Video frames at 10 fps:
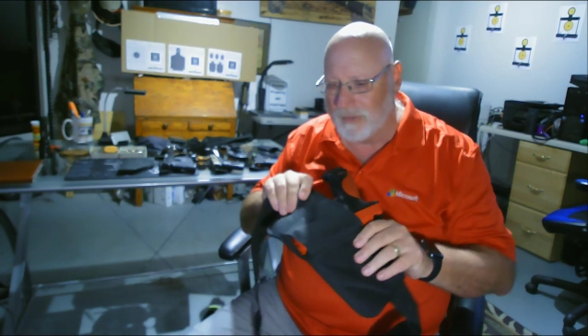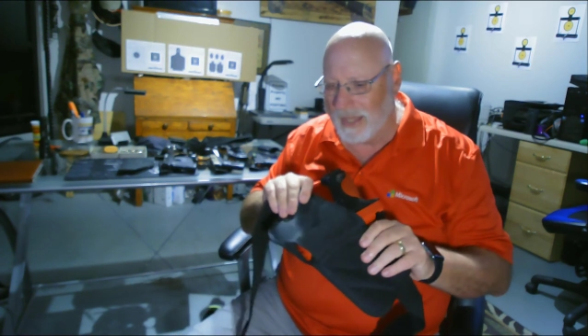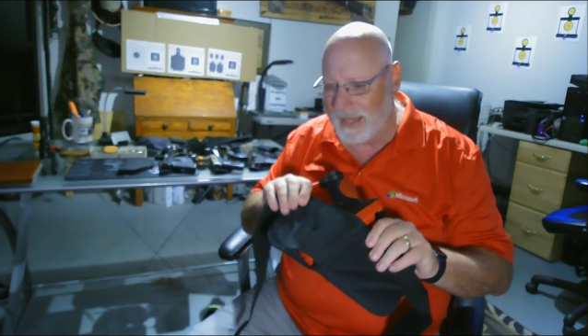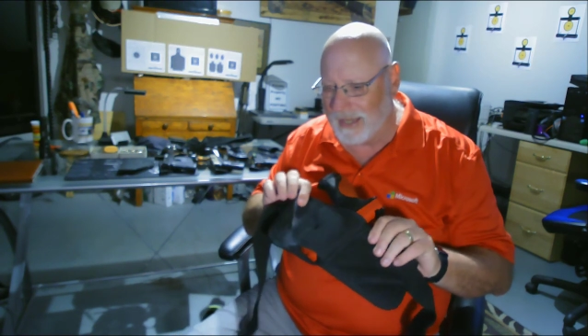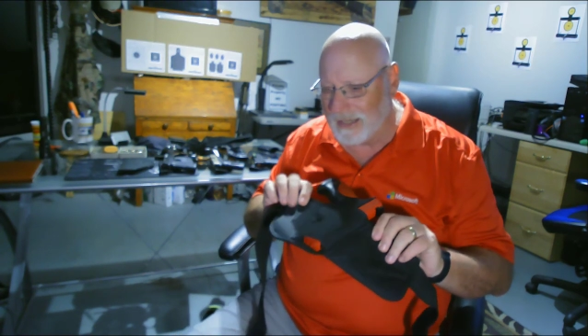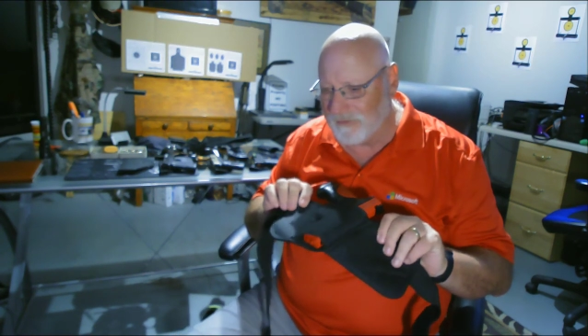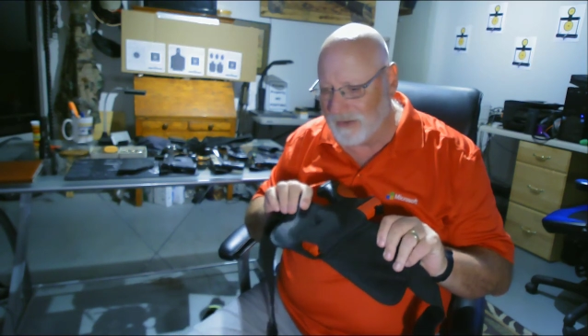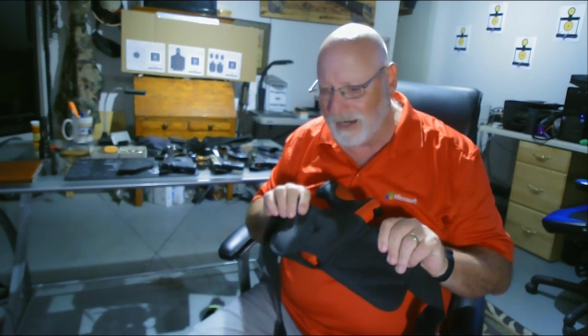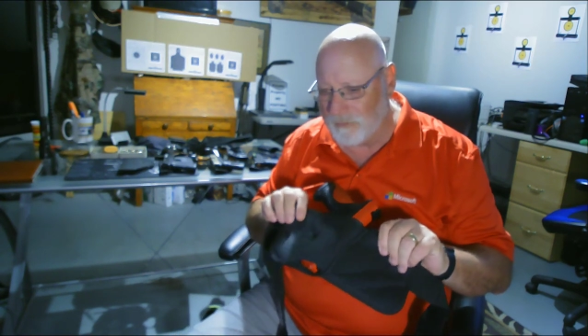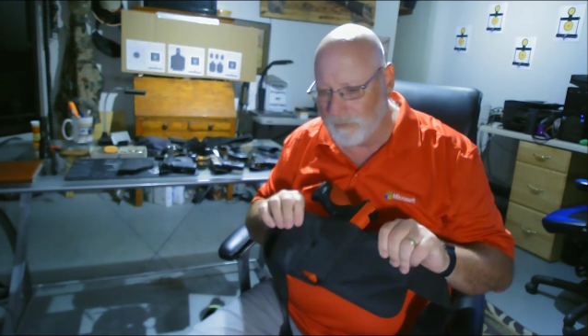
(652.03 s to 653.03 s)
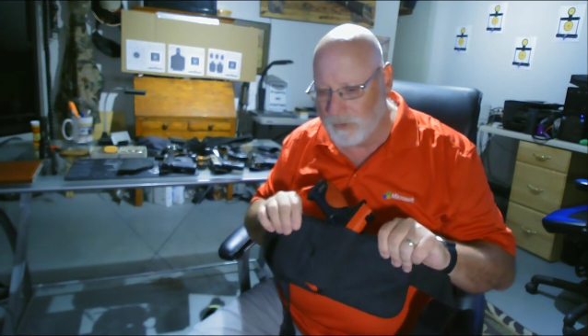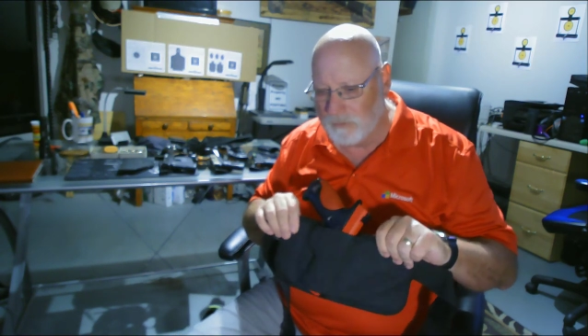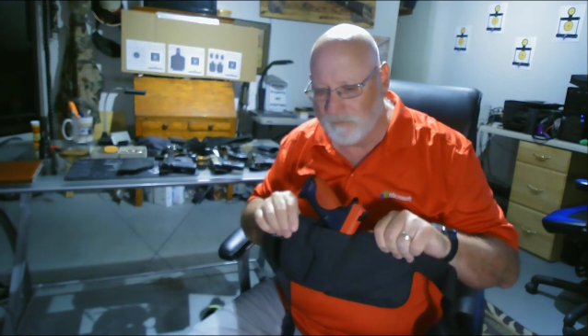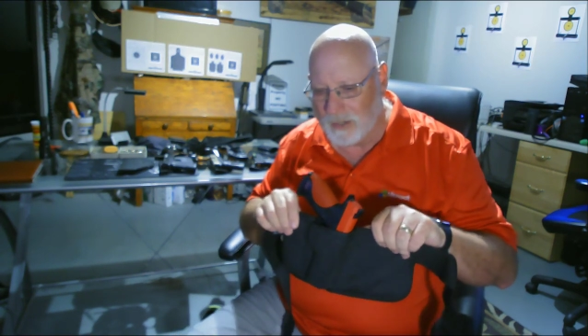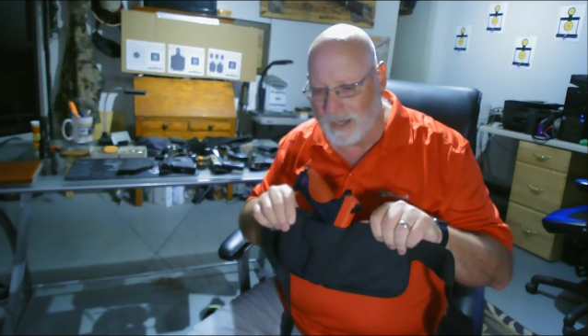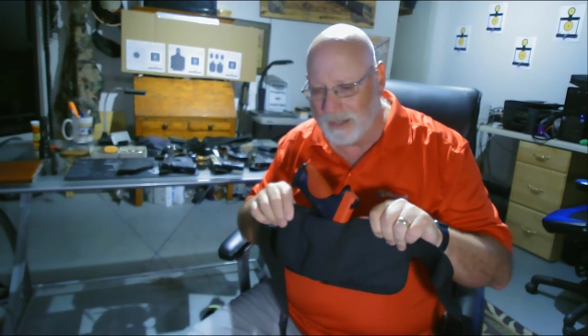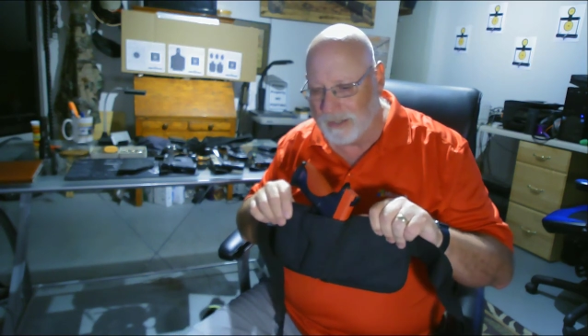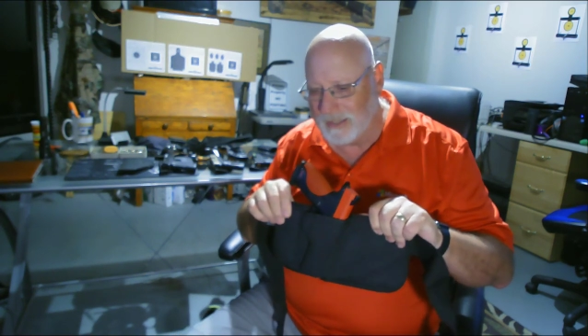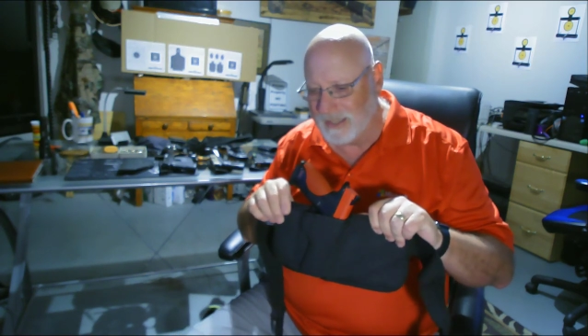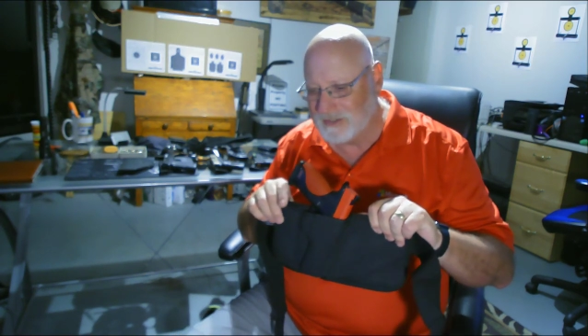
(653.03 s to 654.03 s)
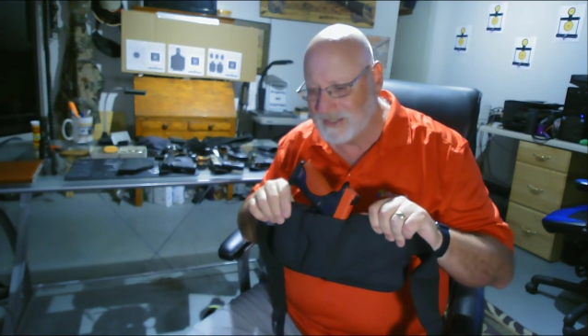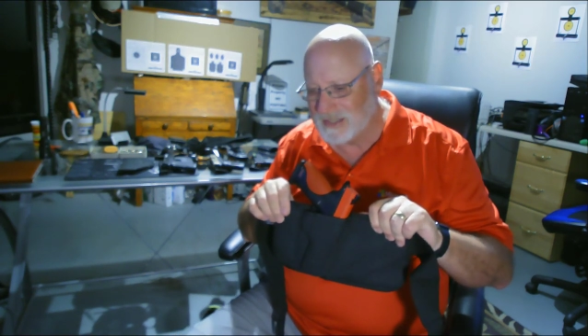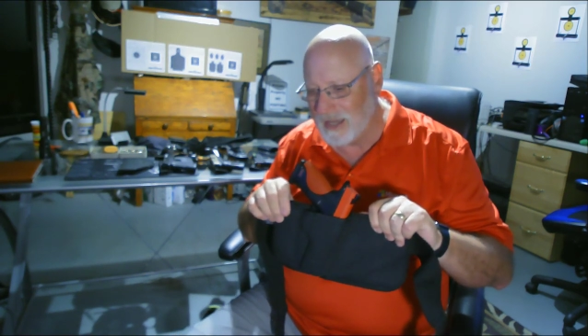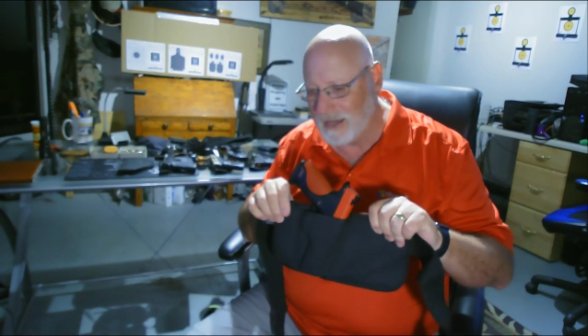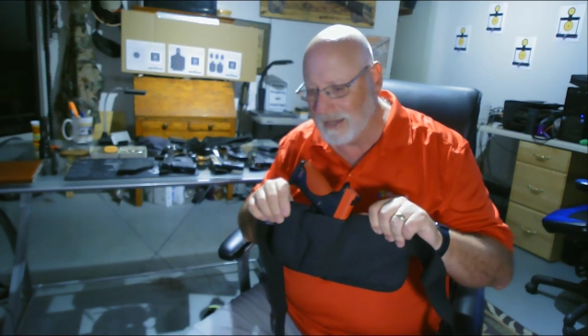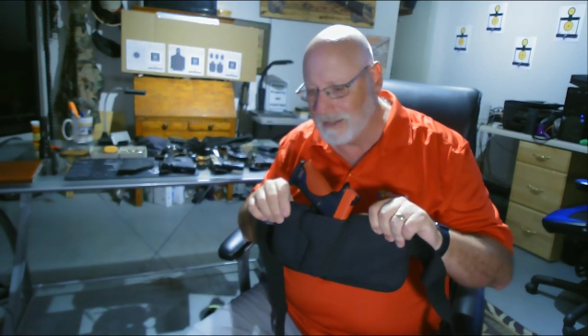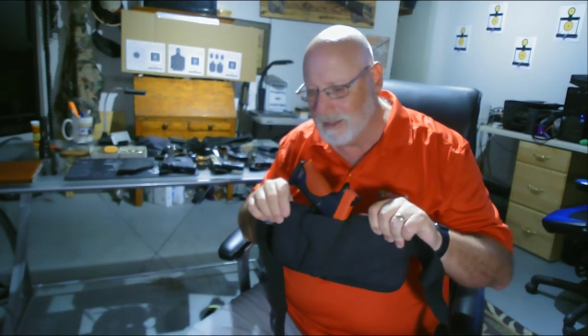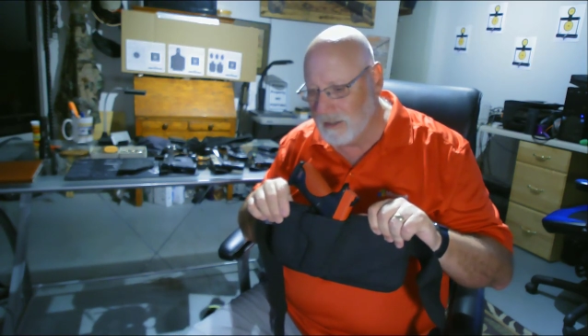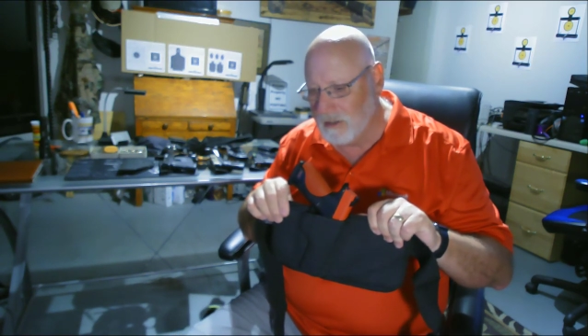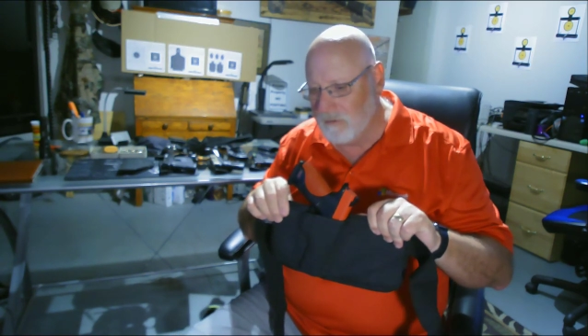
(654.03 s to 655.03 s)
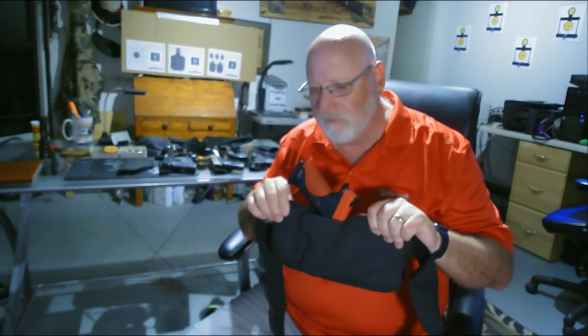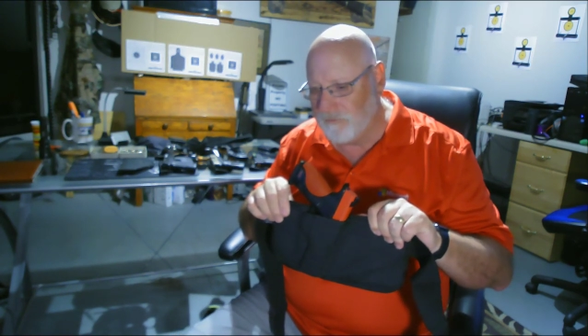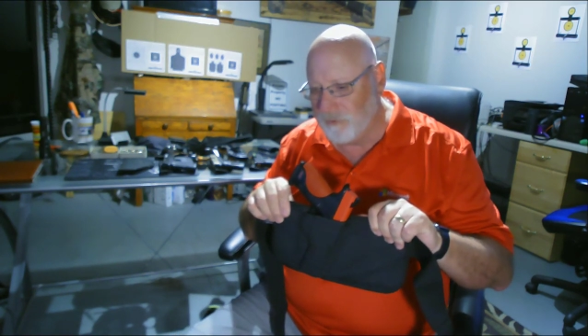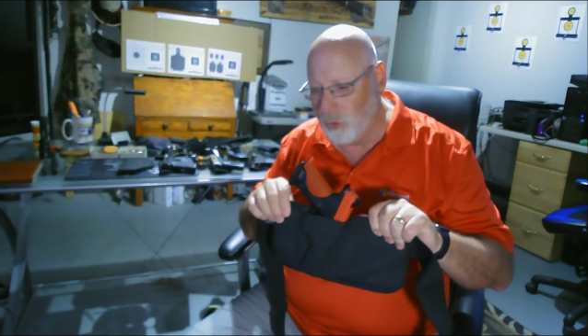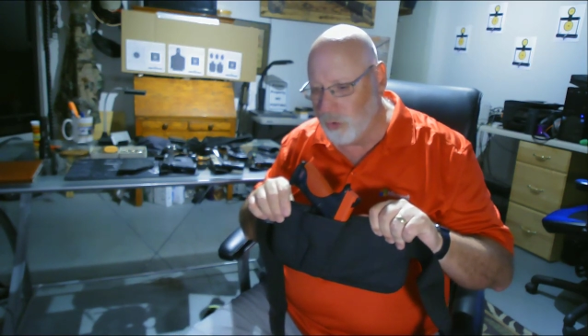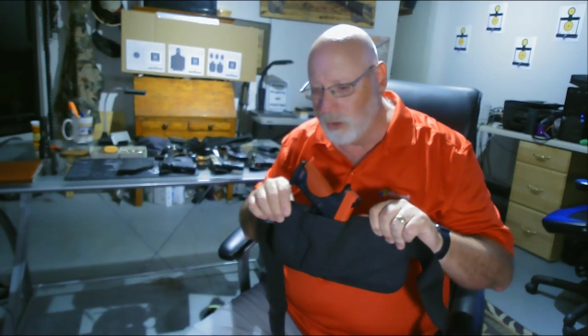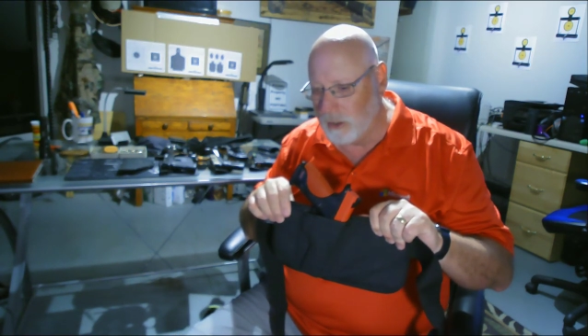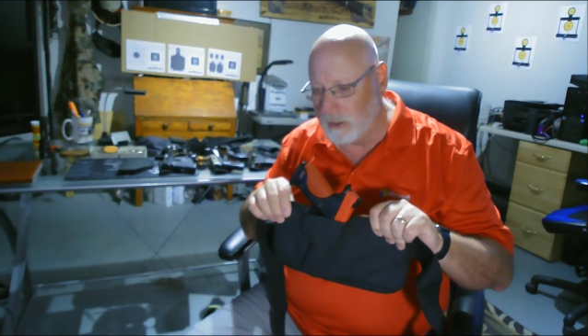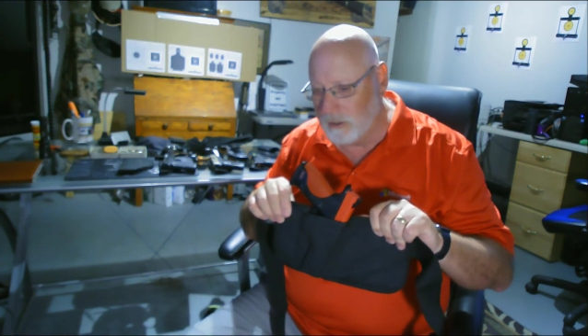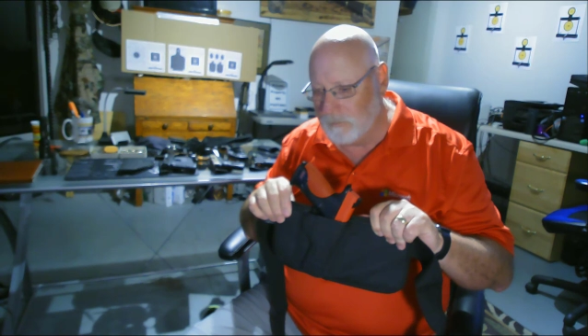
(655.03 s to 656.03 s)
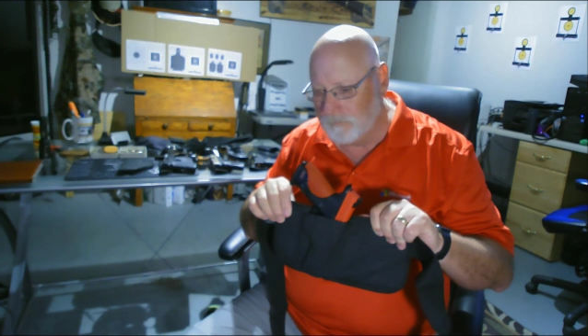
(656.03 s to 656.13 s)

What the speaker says: And I've got room on each side for